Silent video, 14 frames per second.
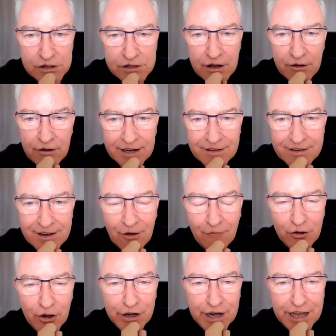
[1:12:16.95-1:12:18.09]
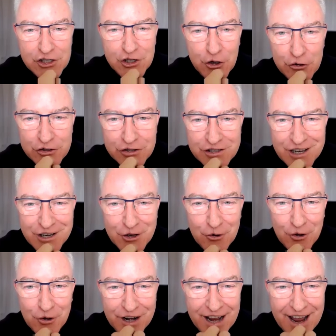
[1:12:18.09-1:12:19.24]
So I've got an excuse to
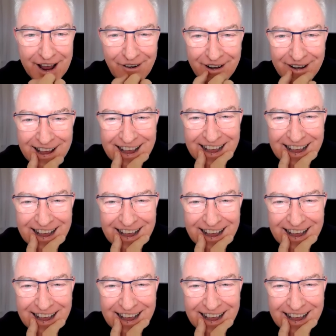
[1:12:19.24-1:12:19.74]
do it now